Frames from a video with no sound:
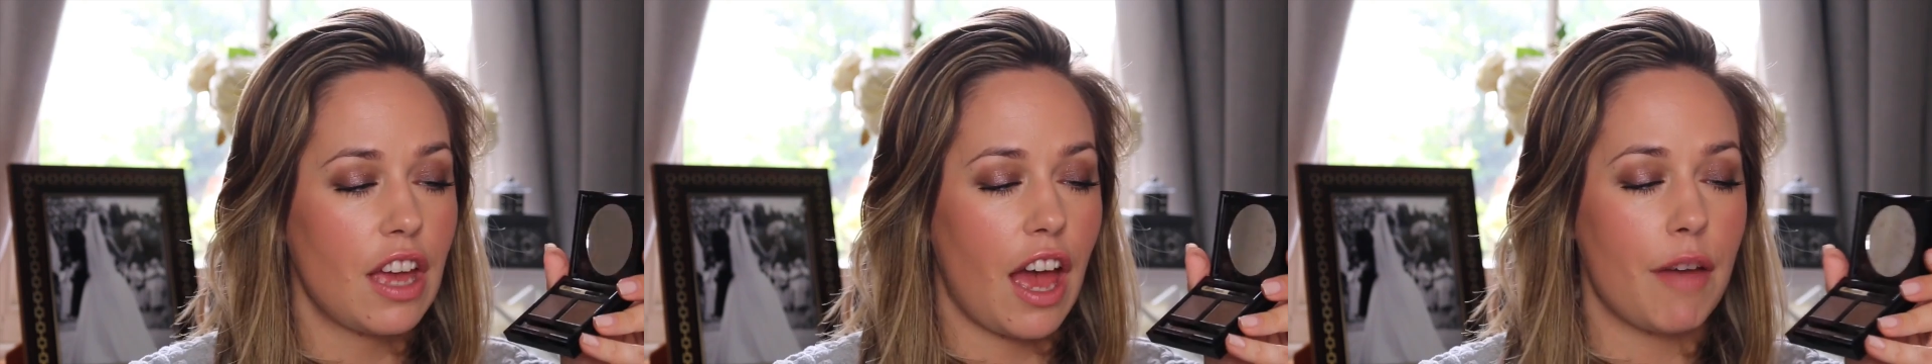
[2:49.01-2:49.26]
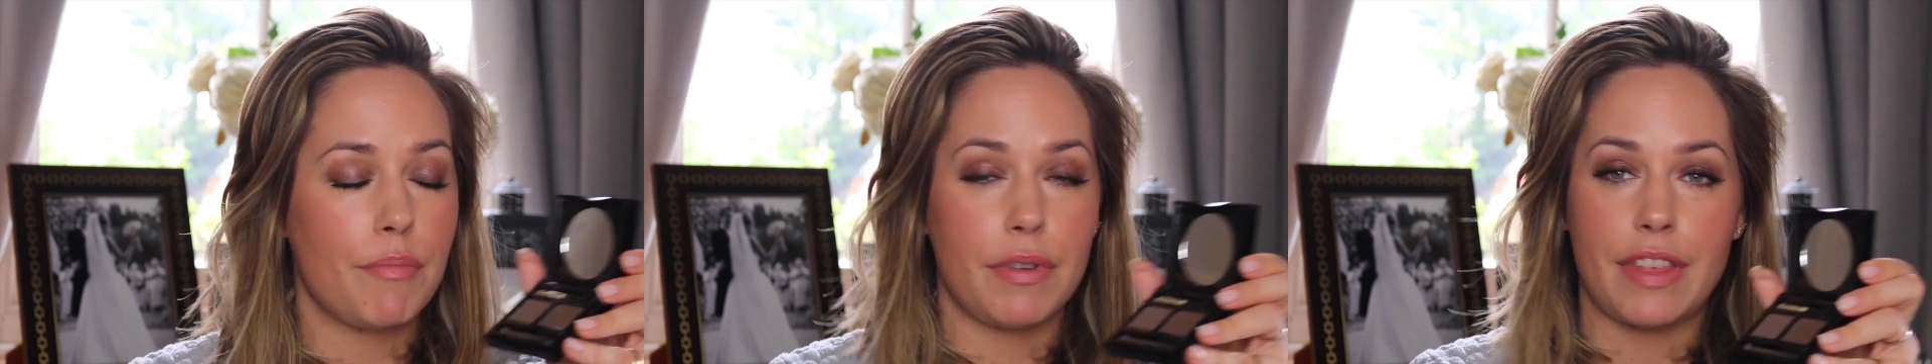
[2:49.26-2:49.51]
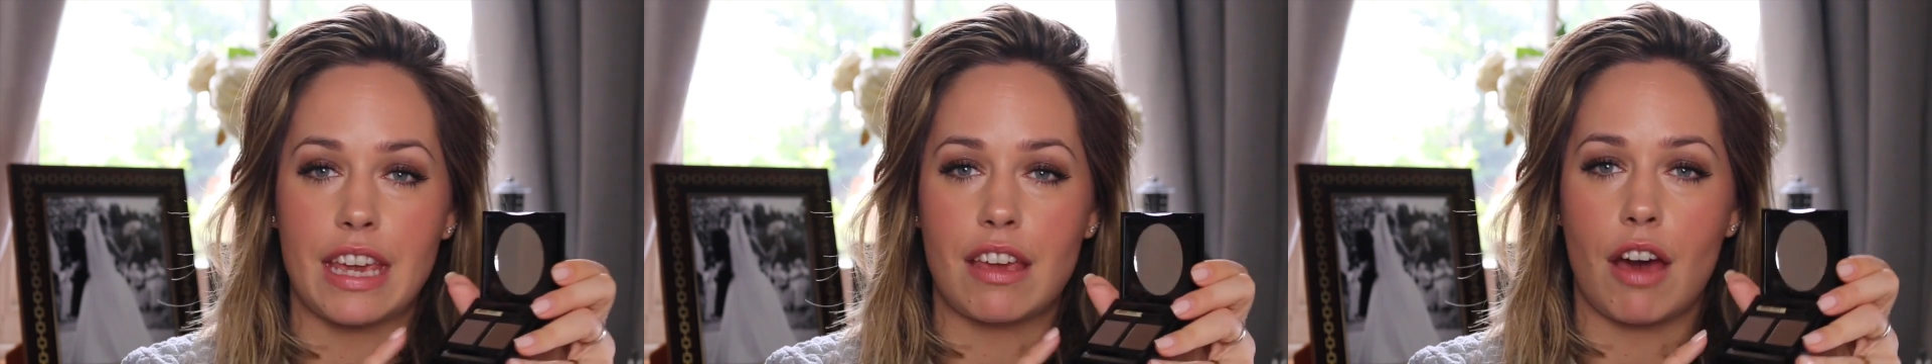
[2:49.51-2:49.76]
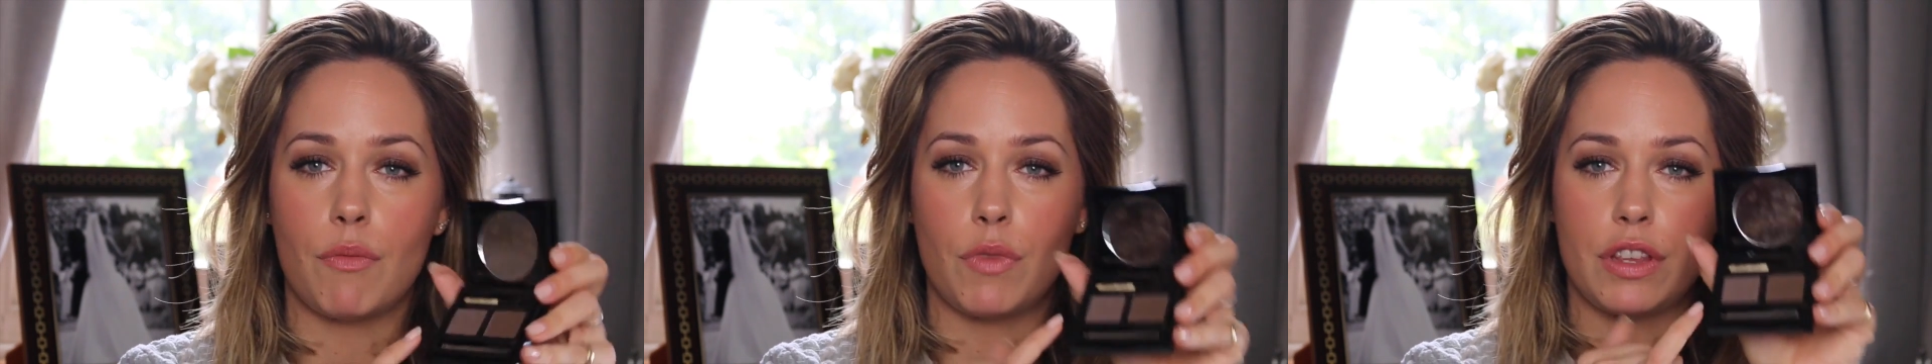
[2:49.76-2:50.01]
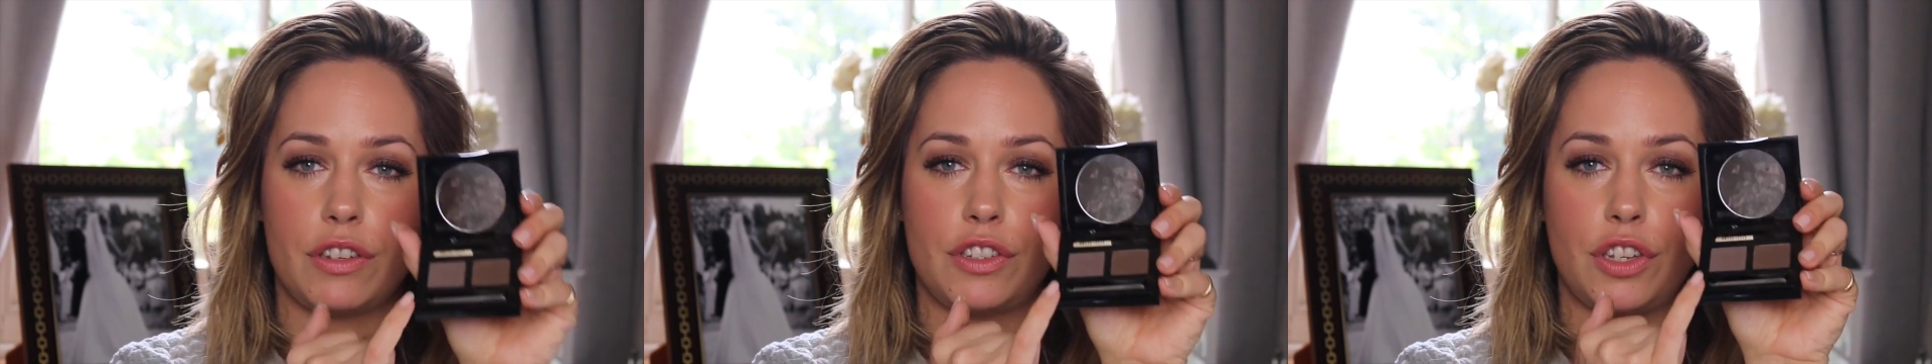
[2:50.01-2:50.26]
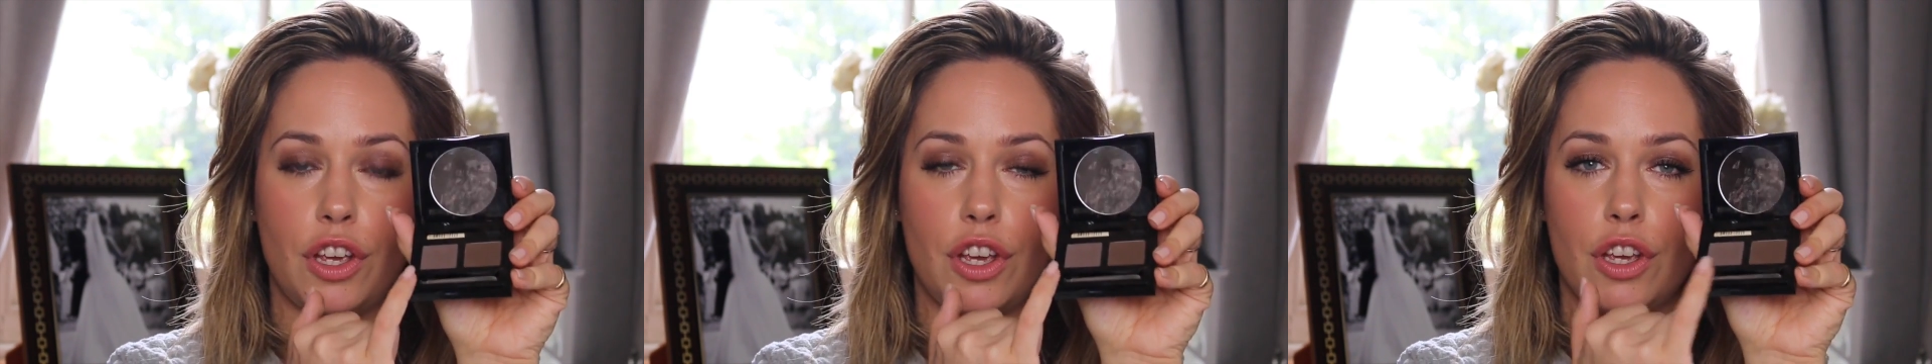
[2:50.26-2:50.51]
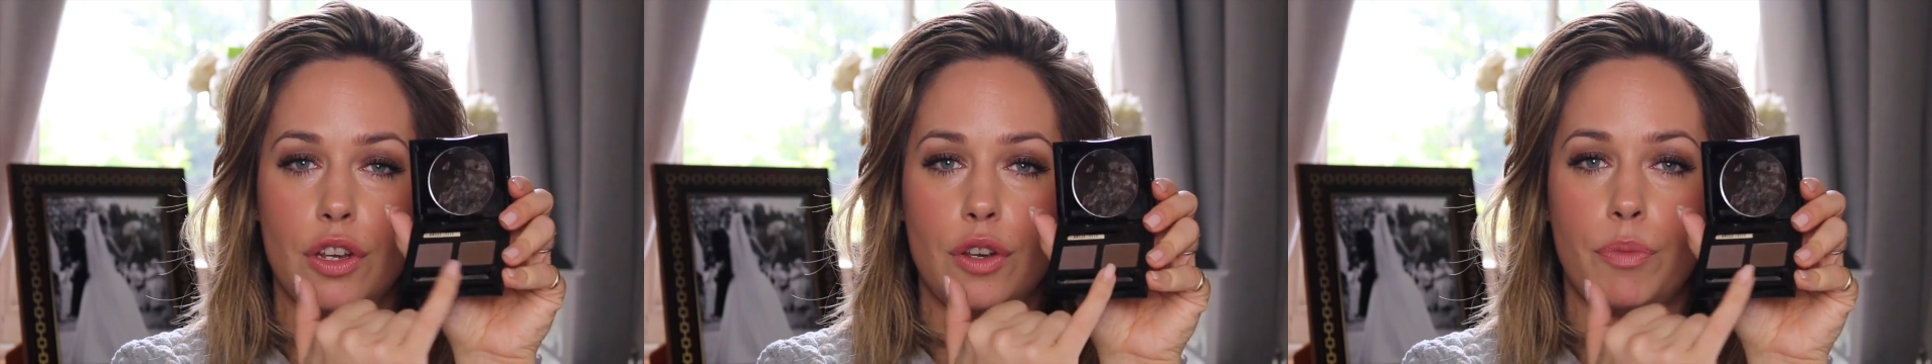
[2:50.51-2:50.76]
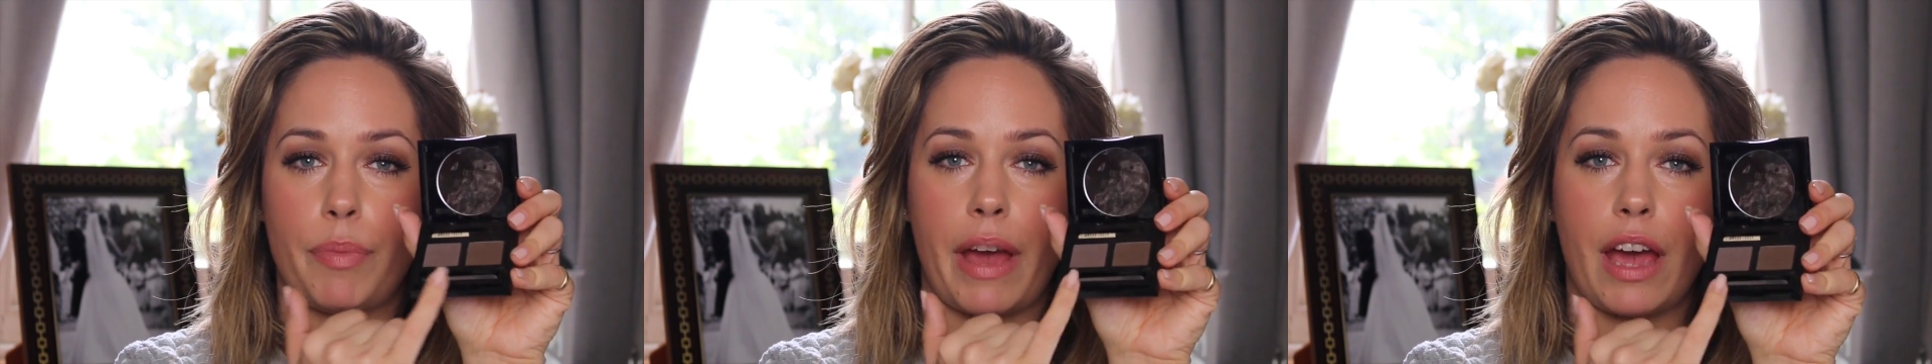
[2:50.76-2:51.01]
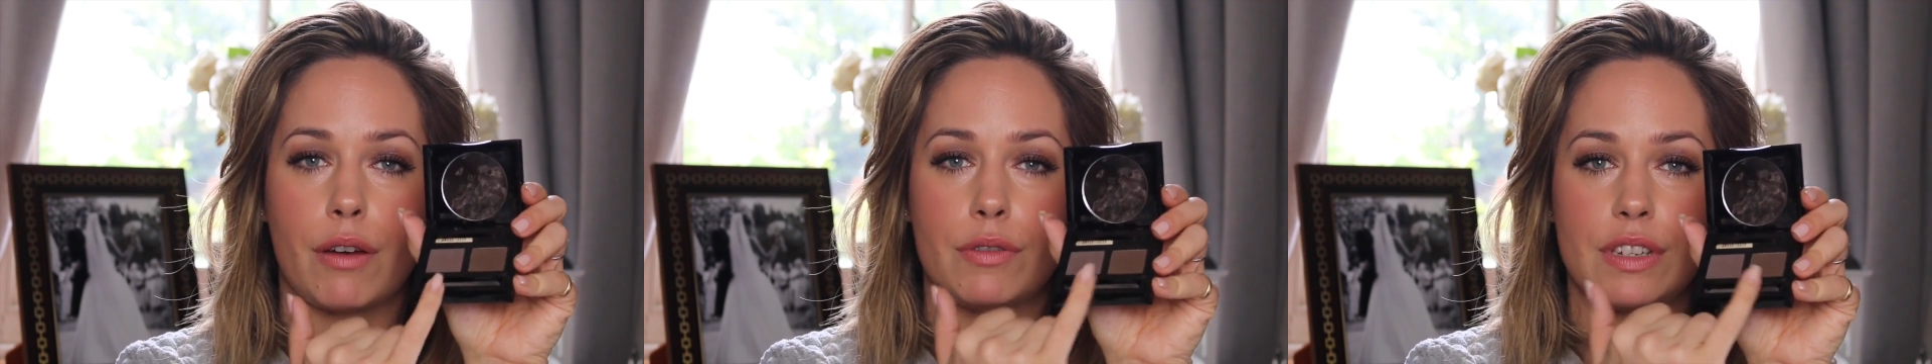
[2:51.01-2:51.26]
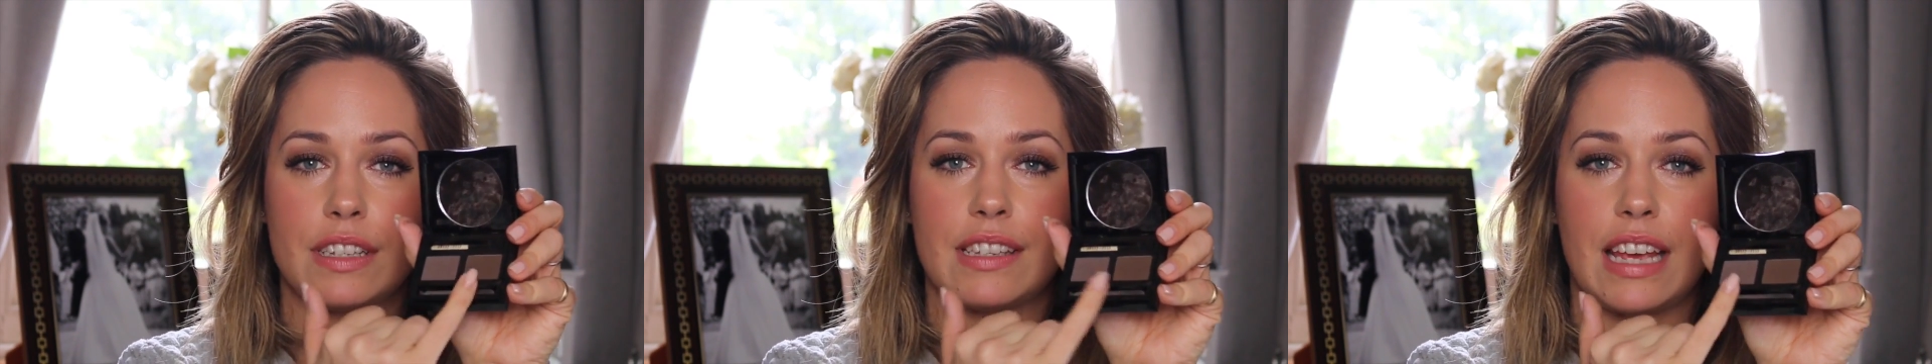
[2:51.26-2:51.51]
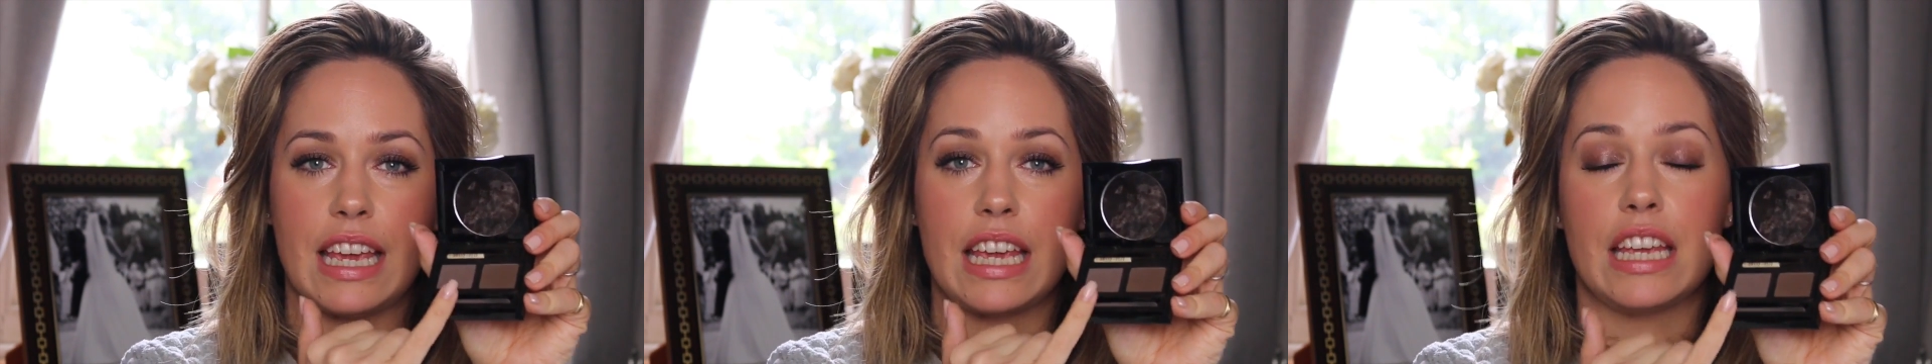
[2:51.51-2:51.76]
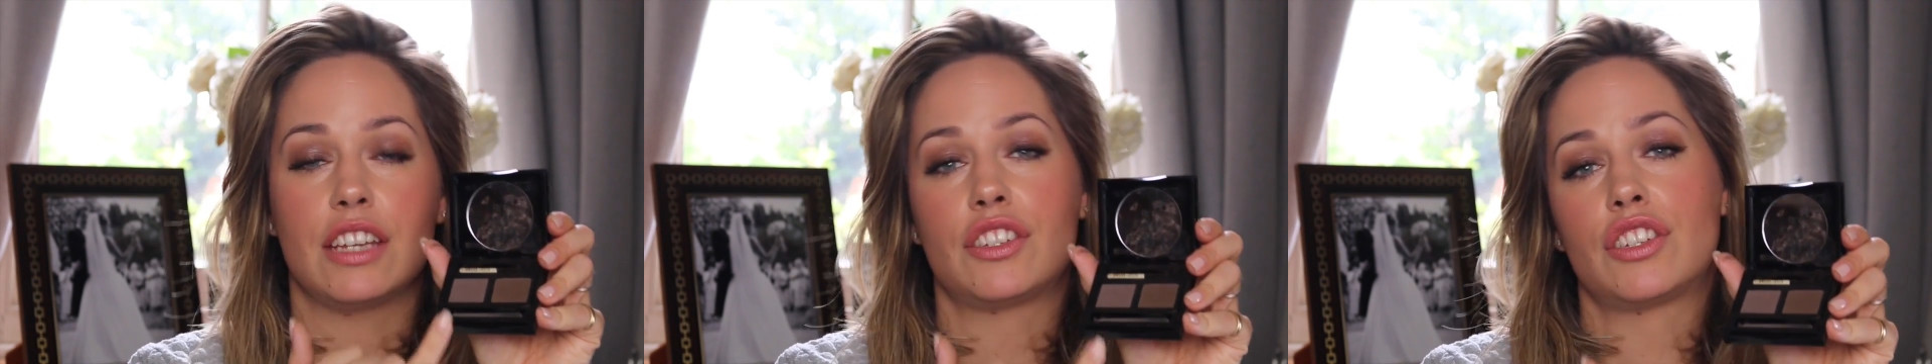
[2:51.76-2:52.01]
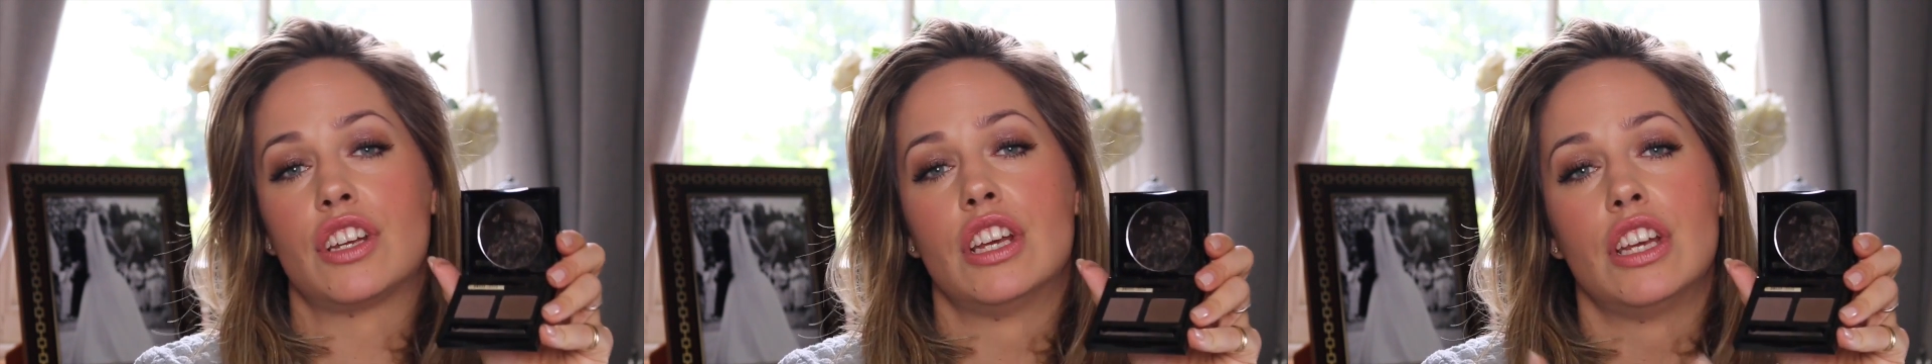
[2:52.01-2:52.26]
but they come with 2 powders each.